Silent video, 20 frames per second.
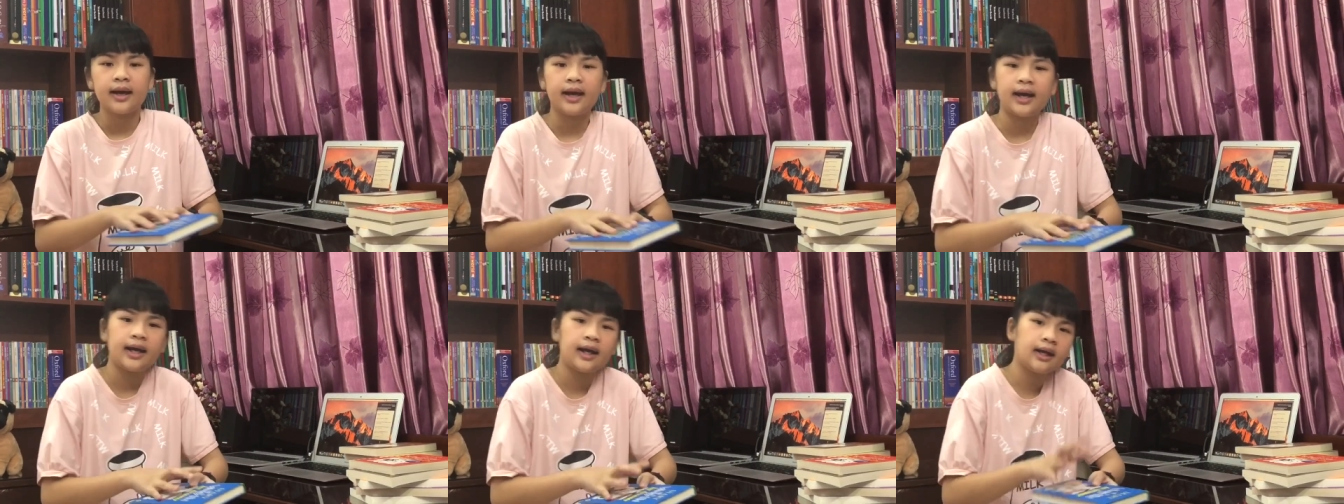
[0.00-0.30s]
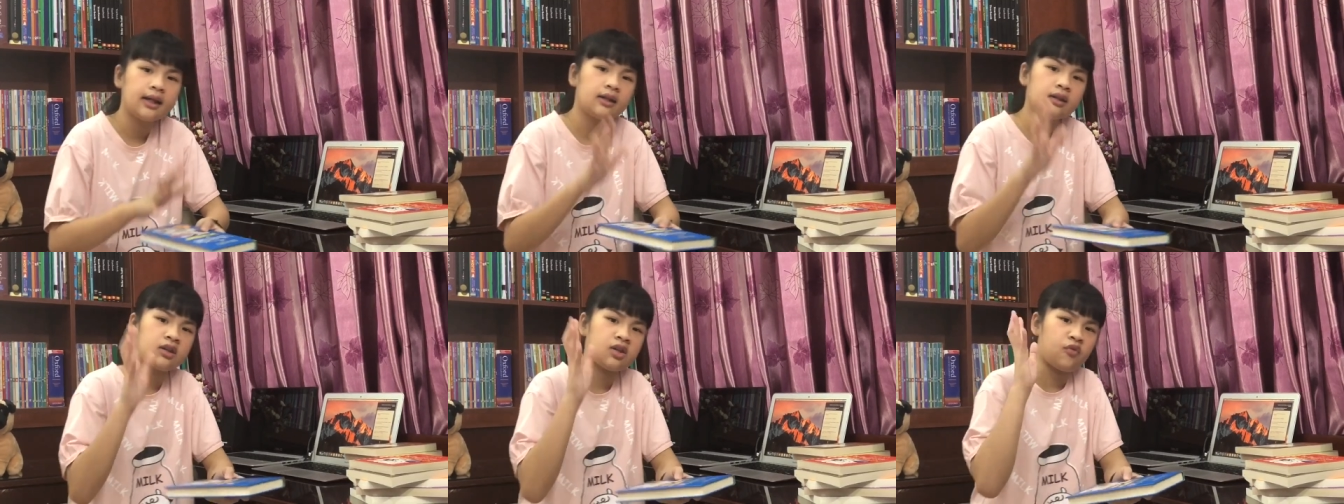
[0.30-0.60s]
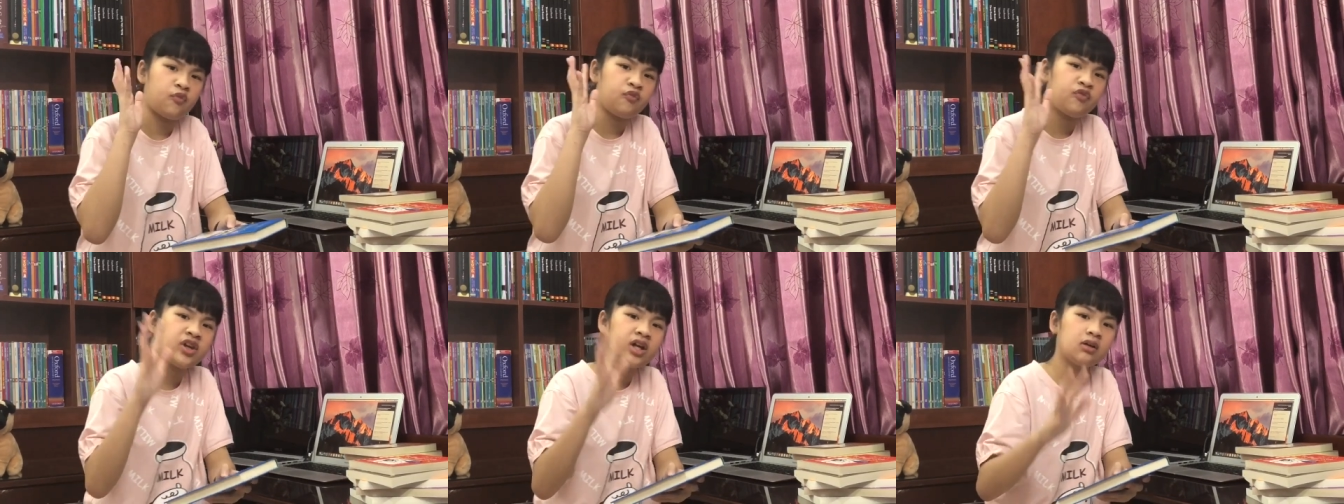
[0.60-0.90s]
and
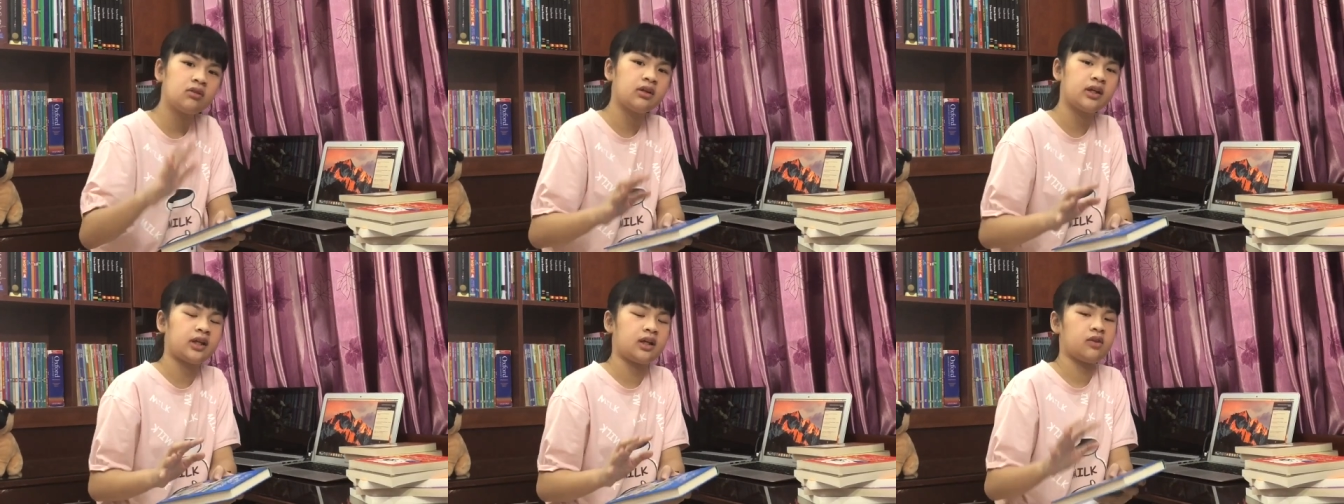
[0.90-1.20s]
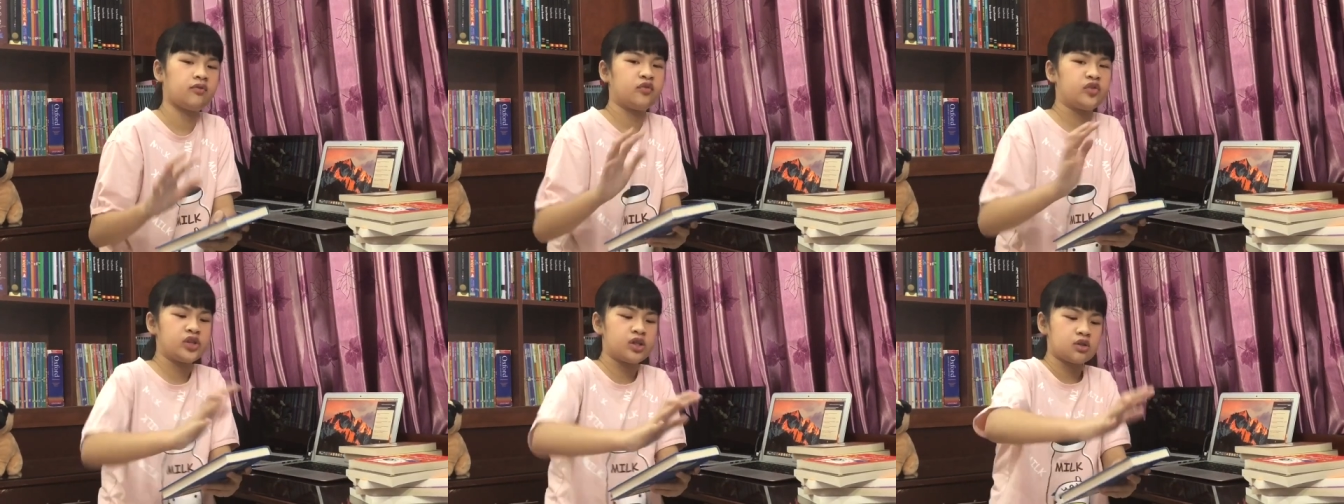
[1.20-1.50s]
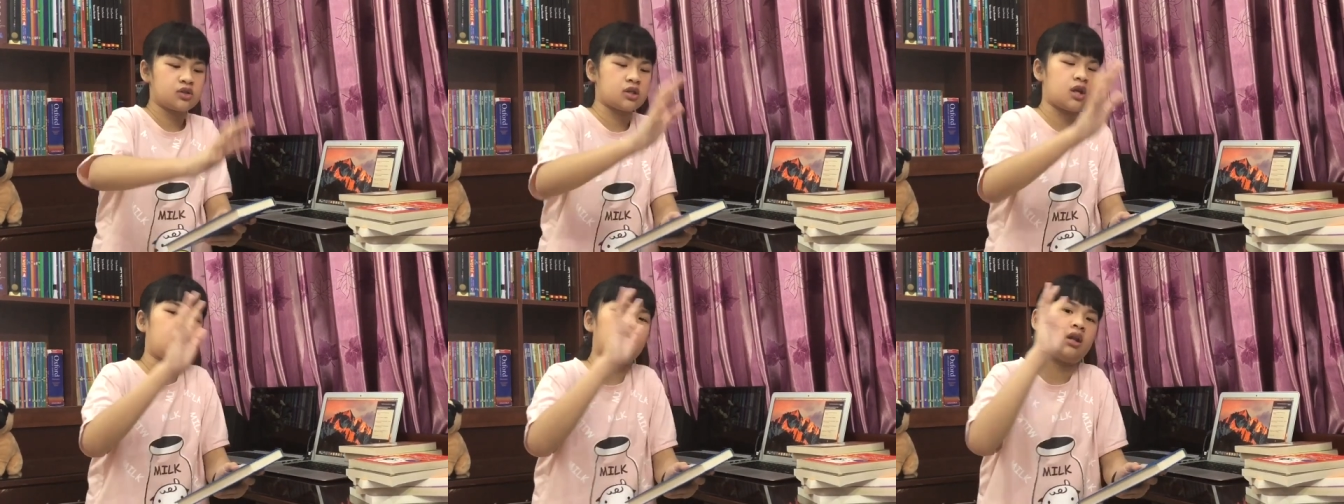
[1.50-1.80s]
the feeling
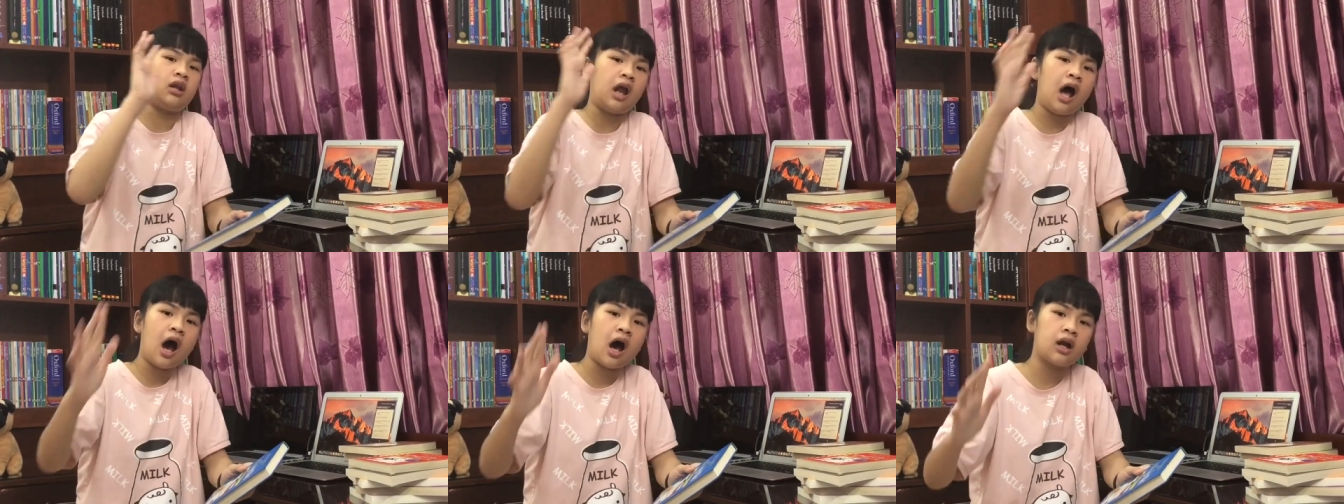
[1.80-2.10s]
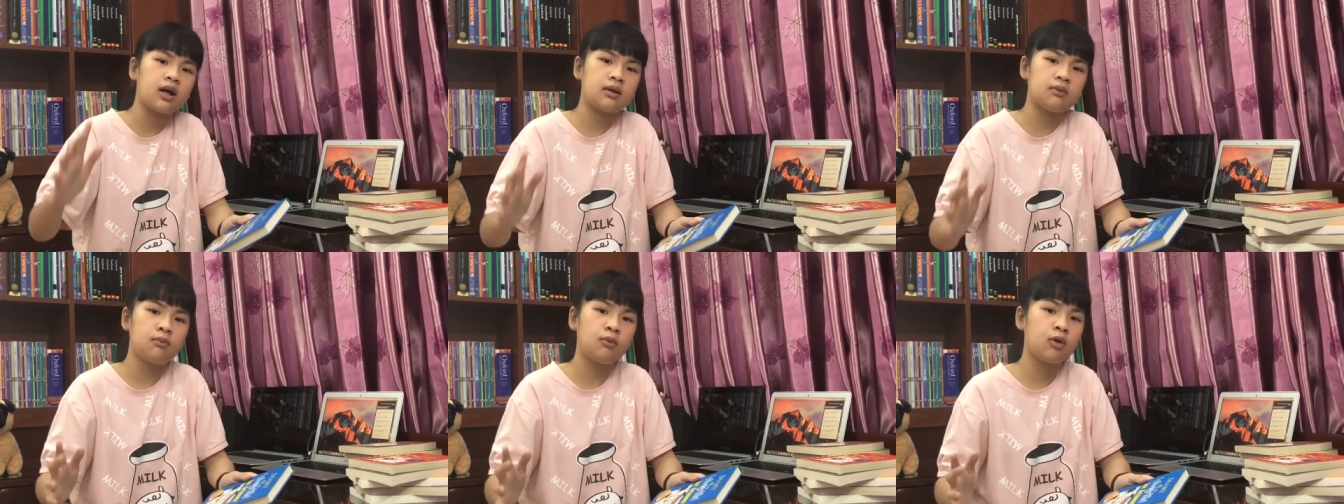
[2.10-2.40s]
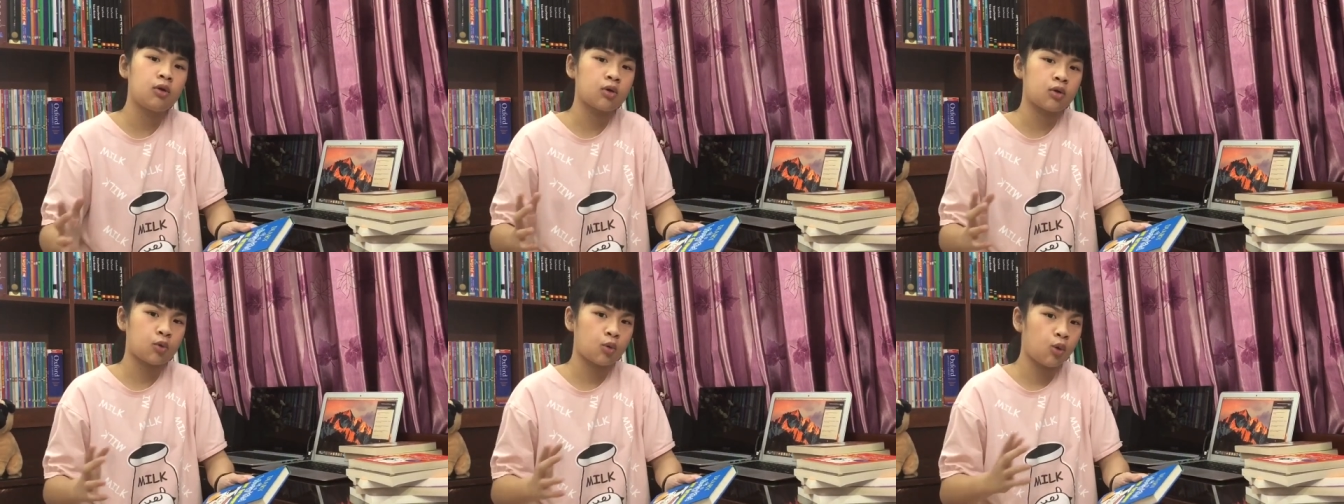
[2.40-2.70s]
feels a lot
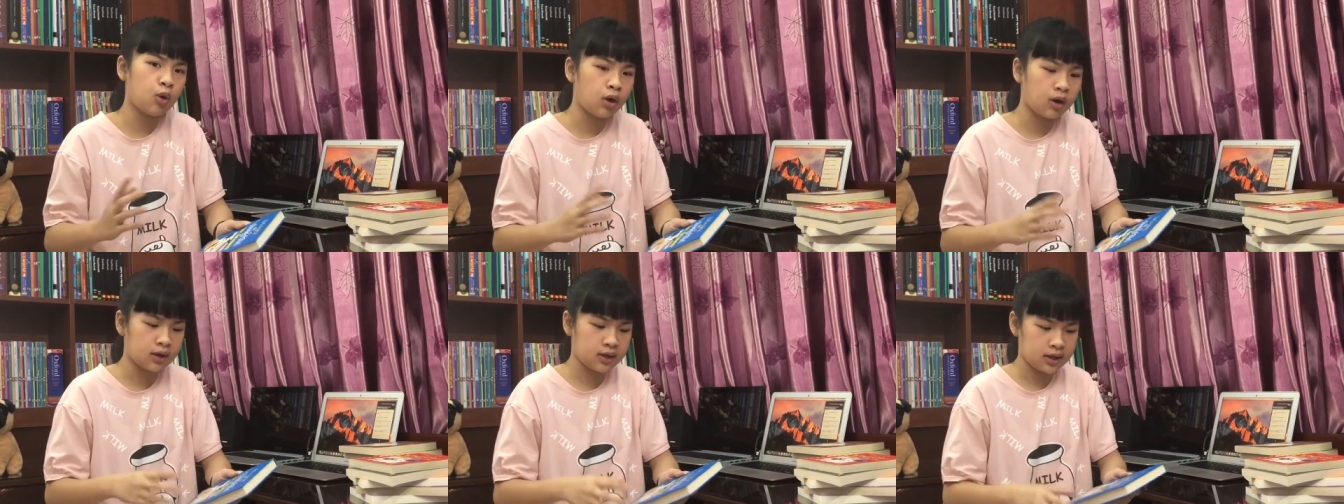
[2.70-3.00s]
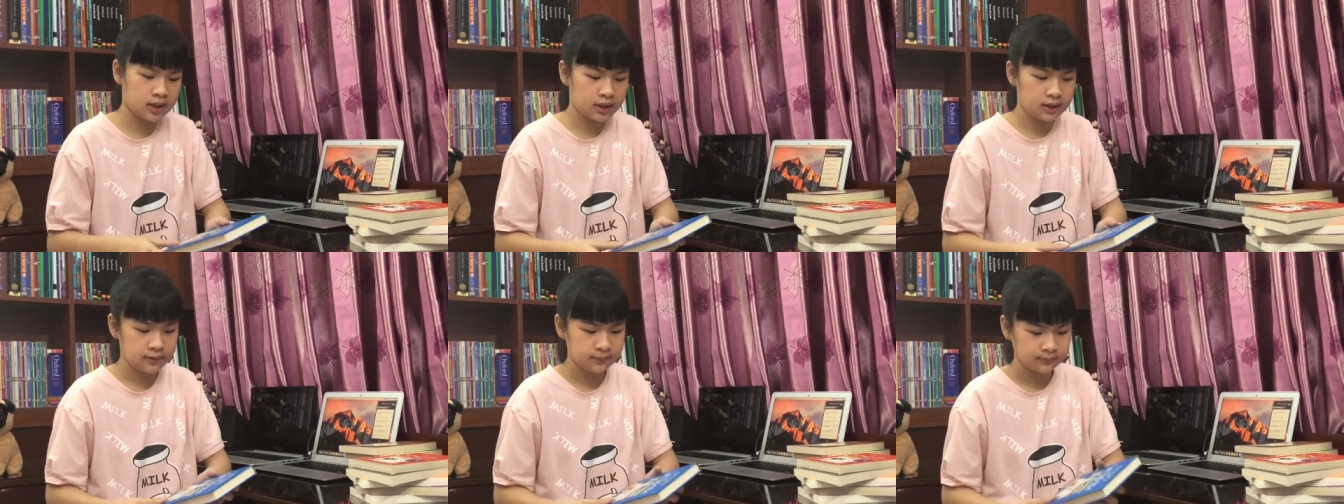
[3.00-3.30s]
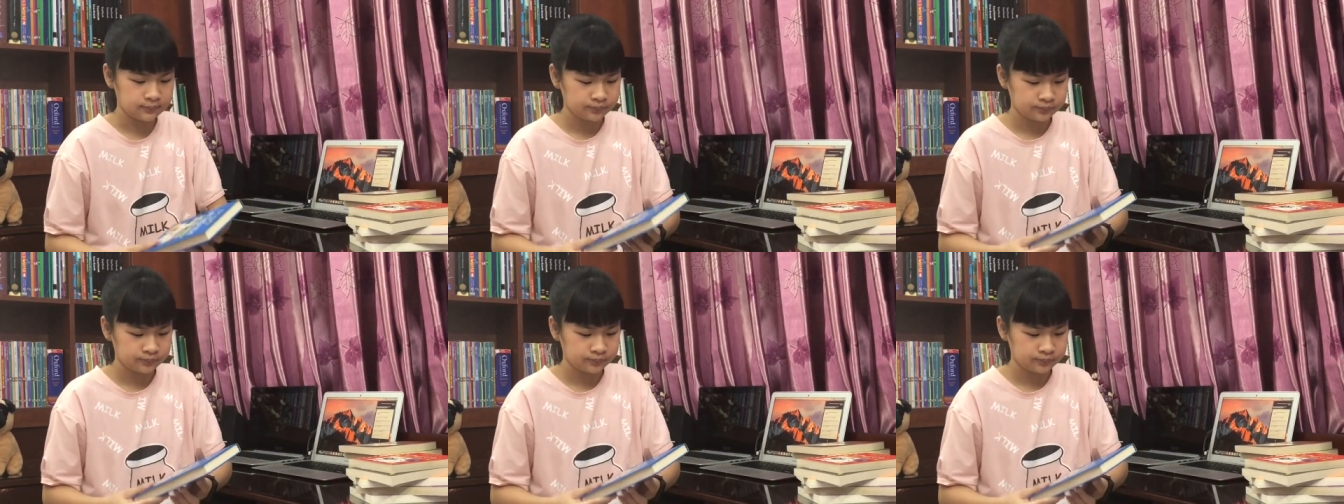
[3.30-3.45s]
more quality